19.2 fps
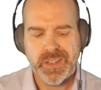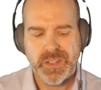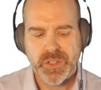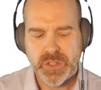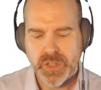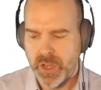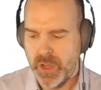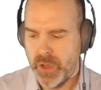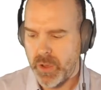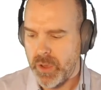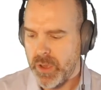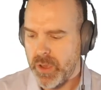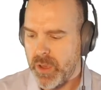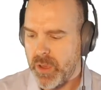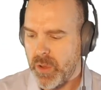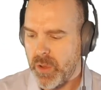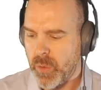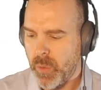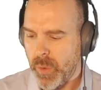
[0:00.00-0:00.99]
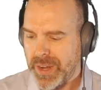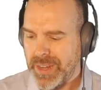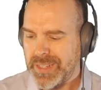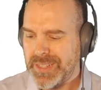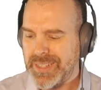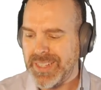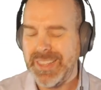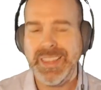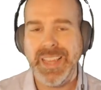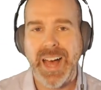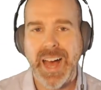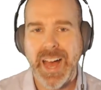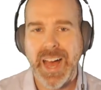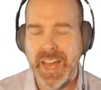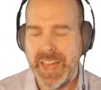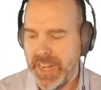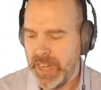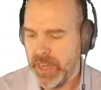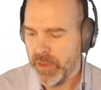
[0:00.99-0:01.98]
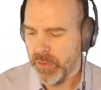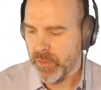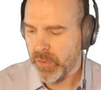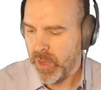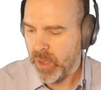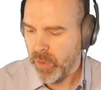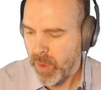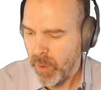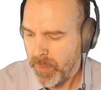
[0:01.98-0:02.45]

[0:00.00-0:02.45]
So what is a line integral?